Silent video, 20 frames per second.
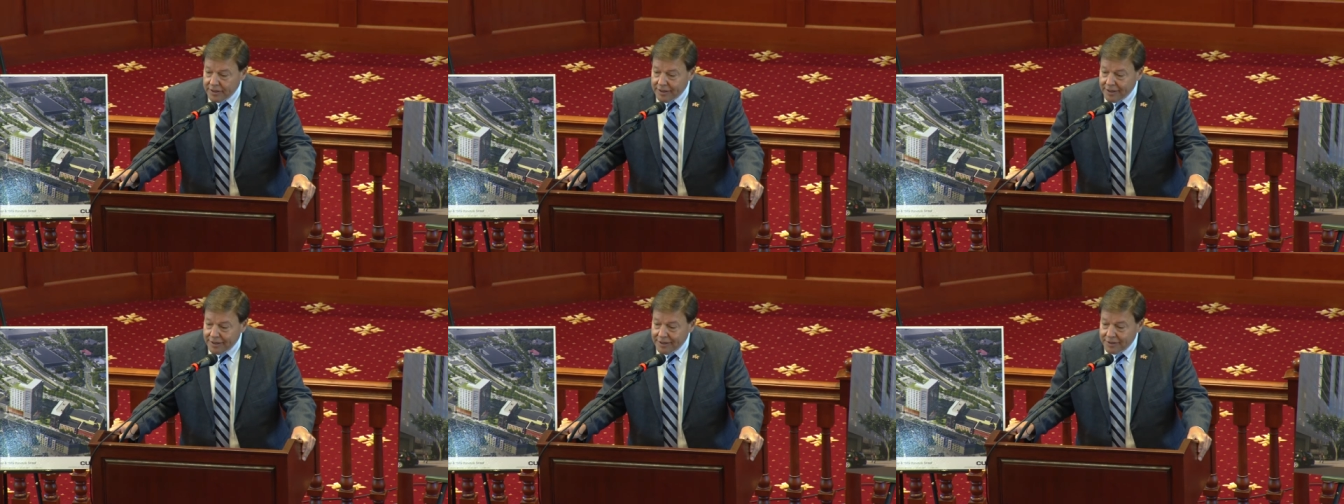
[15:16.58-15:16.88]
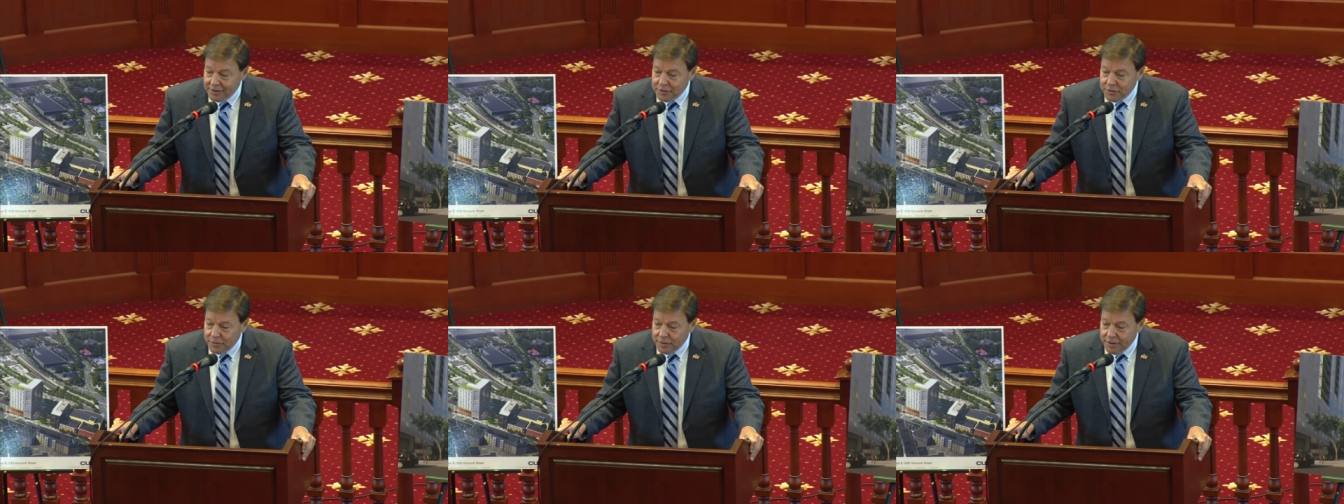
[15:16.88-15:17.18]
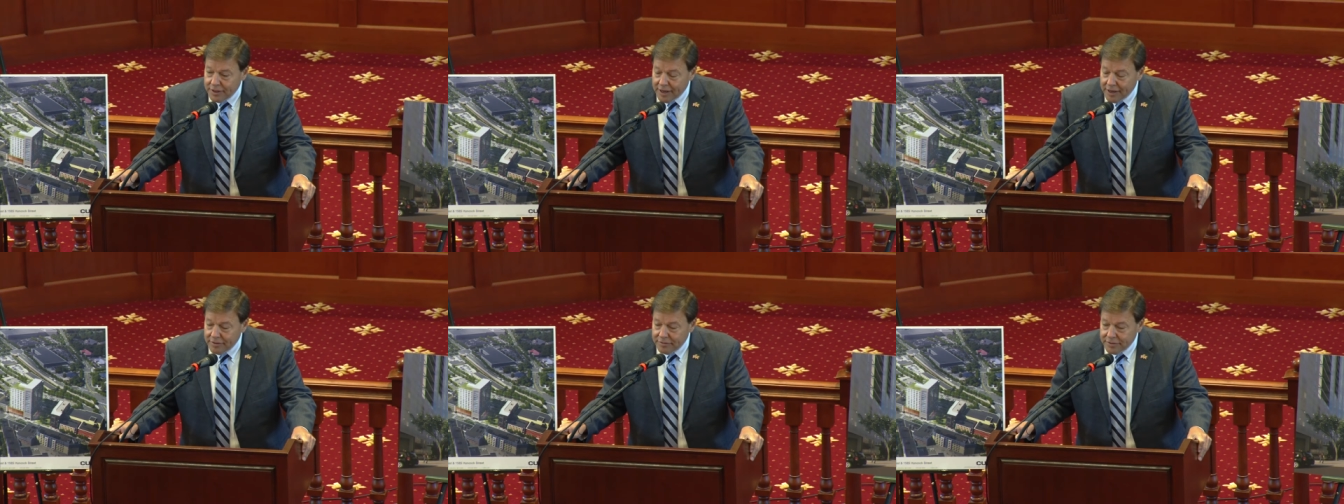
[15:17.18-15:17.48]
uh, to
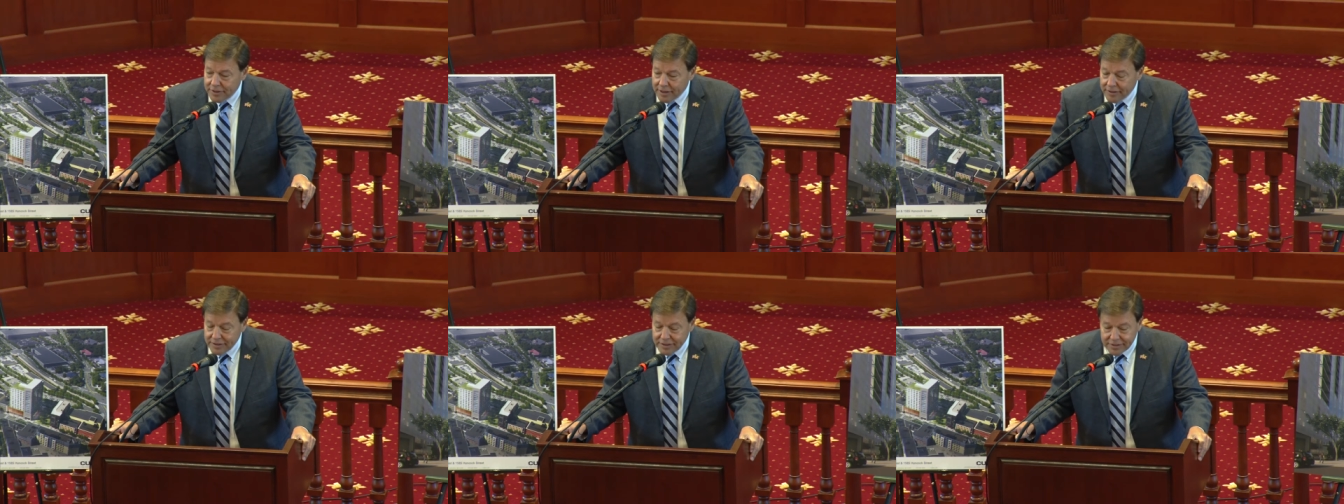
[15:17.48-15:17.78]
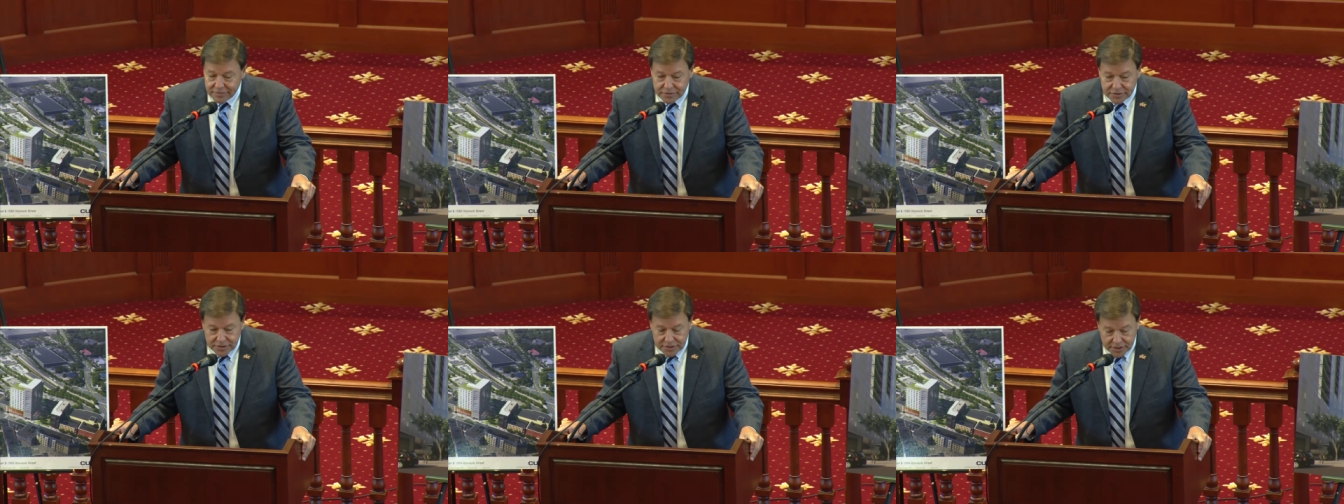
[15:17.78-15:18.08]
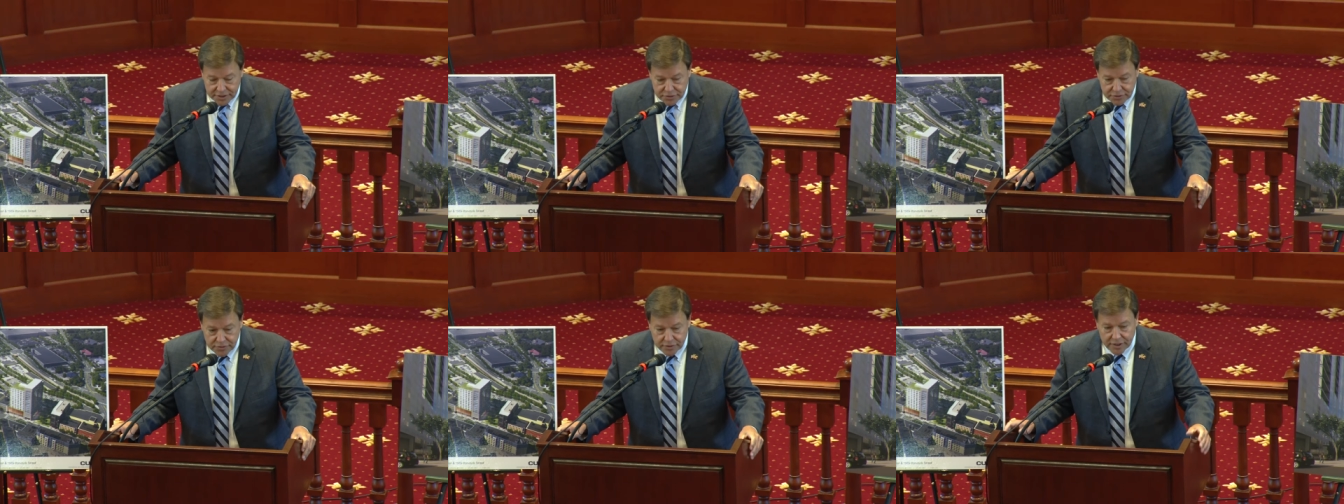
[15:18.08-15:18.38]
the downtown
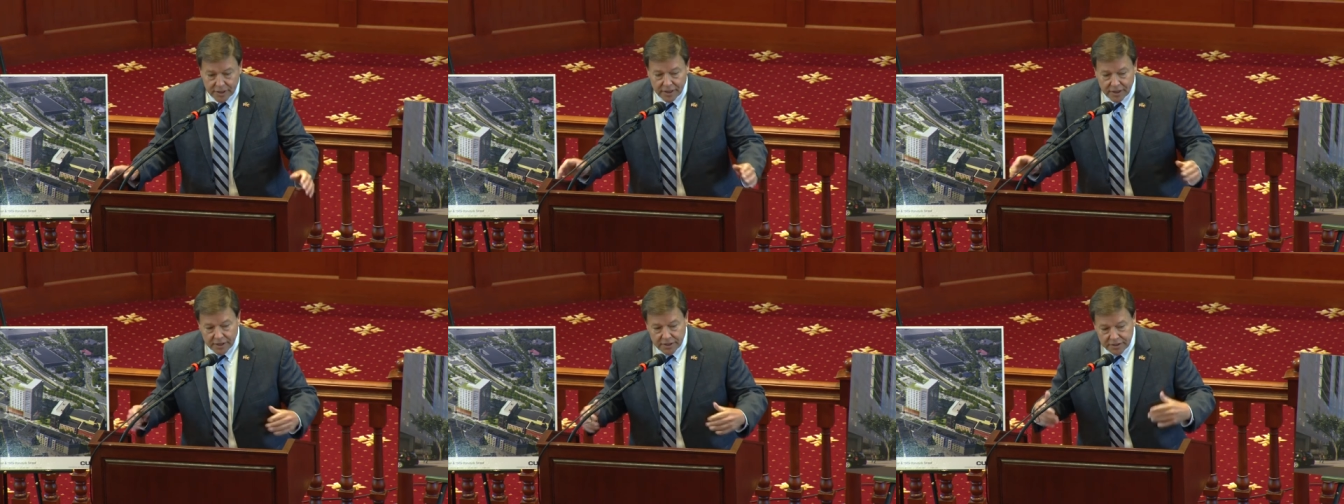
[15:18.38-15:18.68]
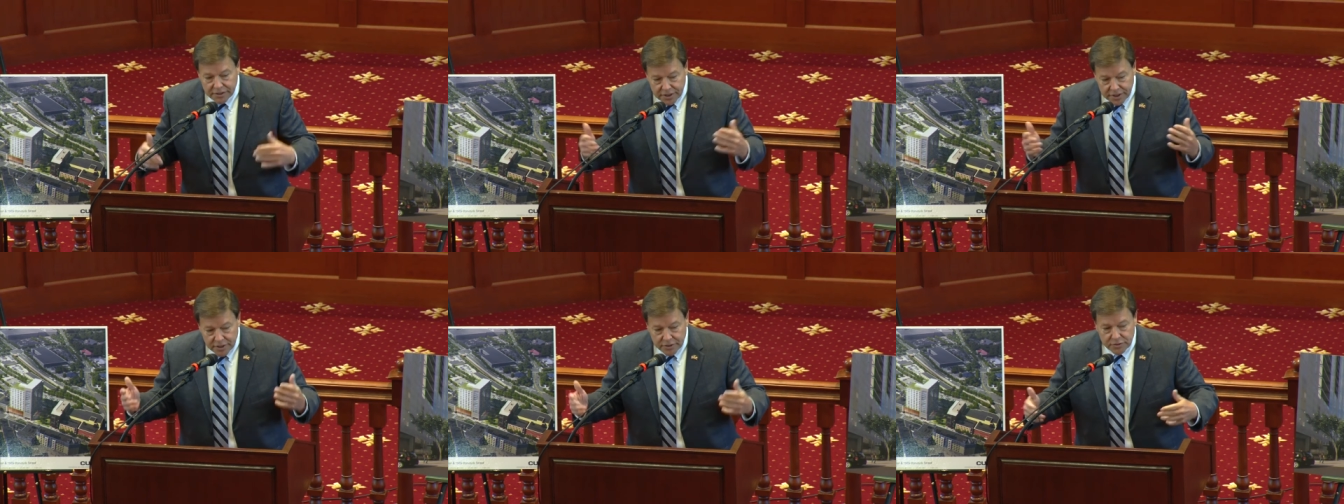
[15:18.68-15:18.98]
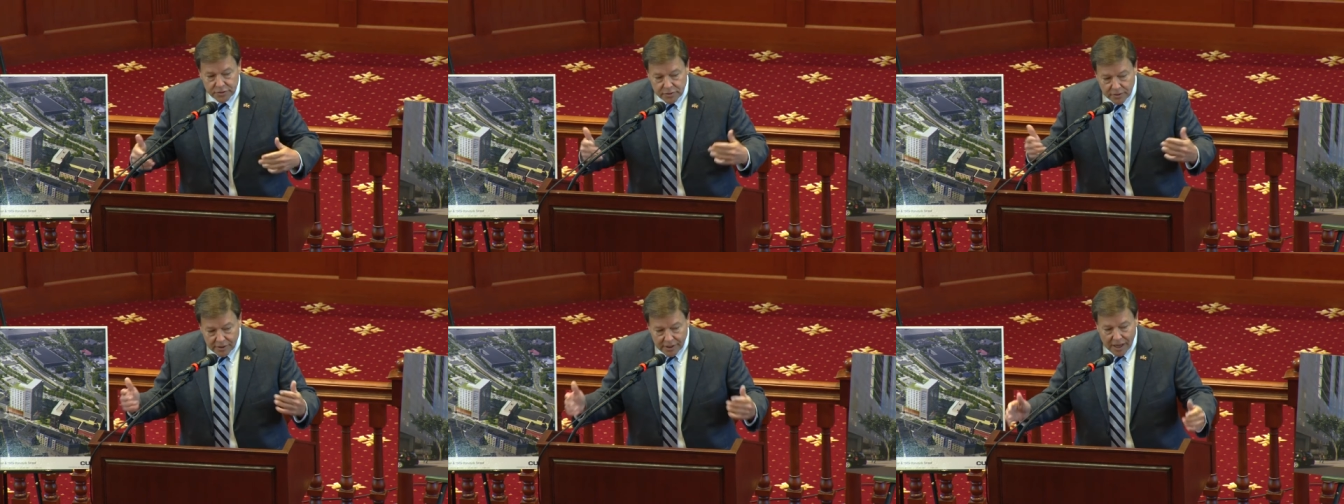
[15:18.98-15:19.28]
district and
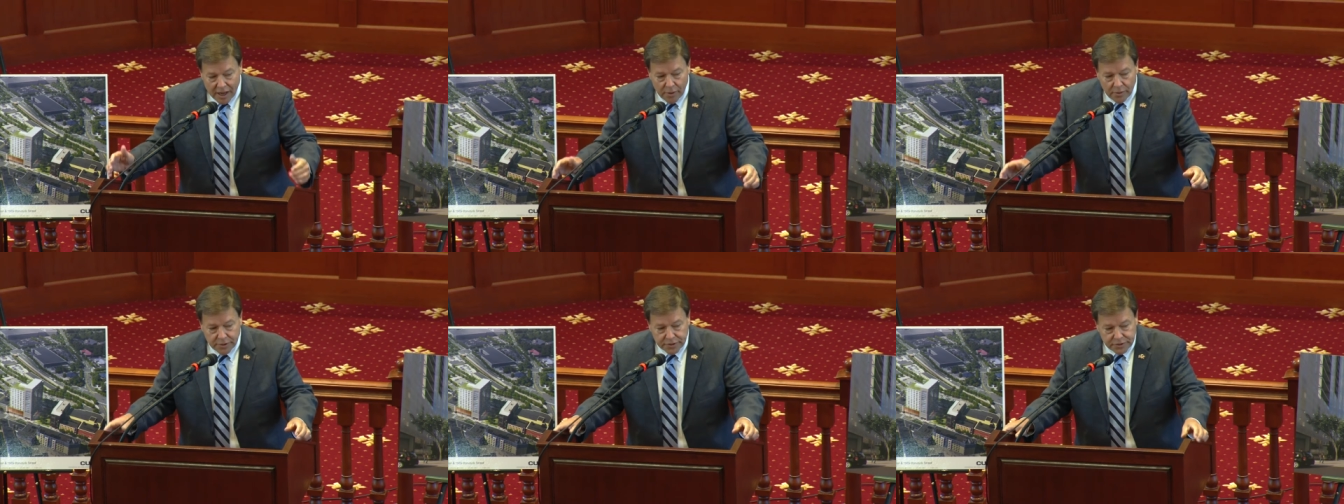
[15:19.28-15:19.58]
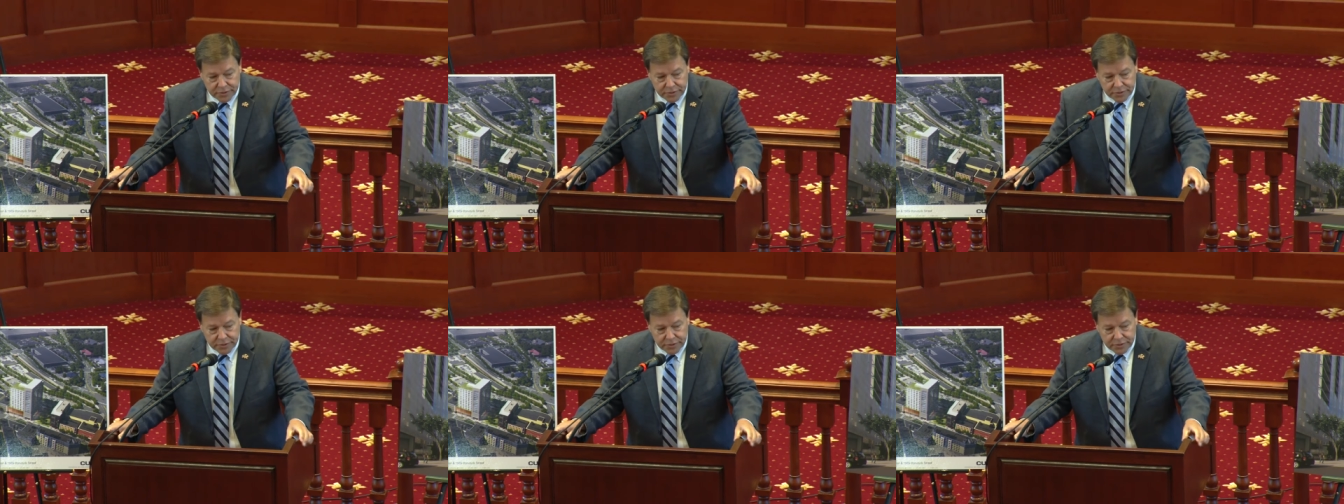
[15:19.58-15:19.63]
continues to allow